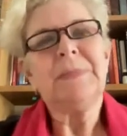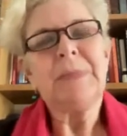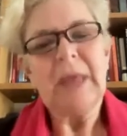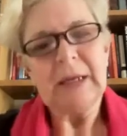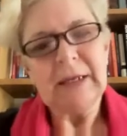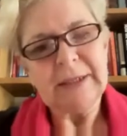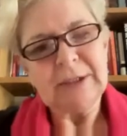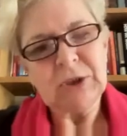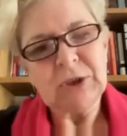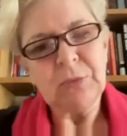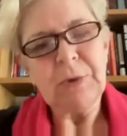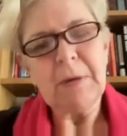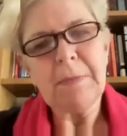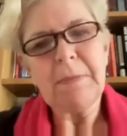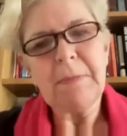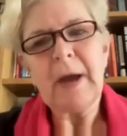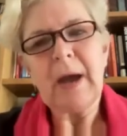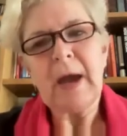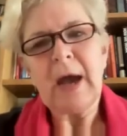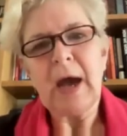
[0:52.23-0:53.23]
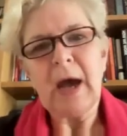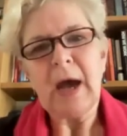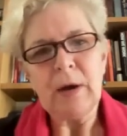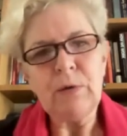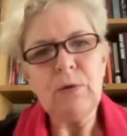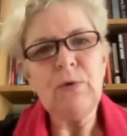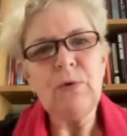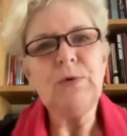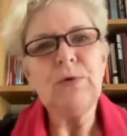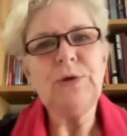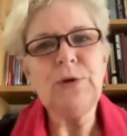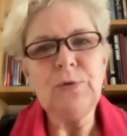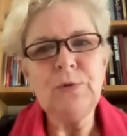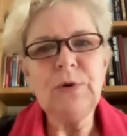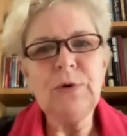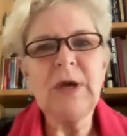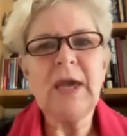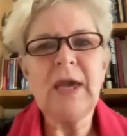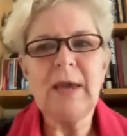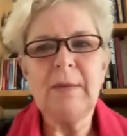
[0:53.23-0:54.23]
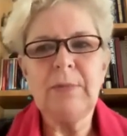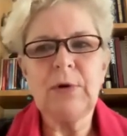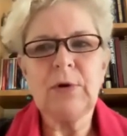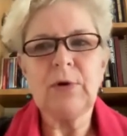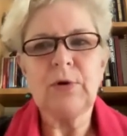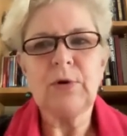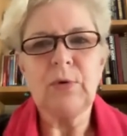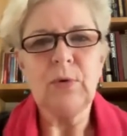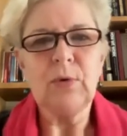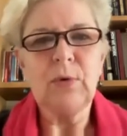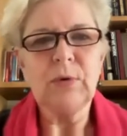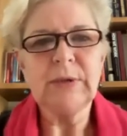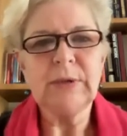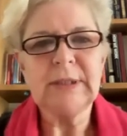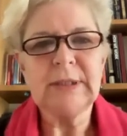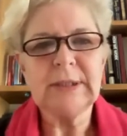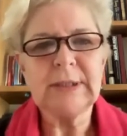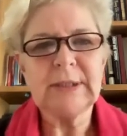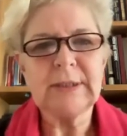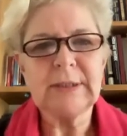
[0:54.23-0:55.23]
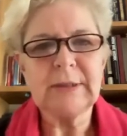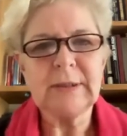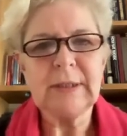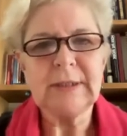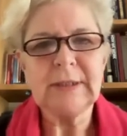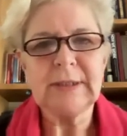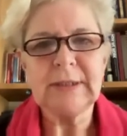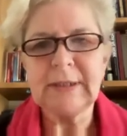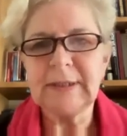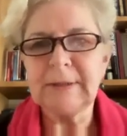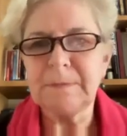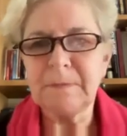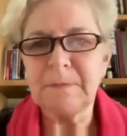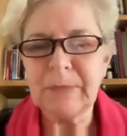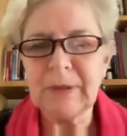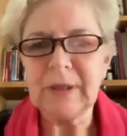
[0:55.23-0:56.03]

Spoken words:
a little bit about how you came across this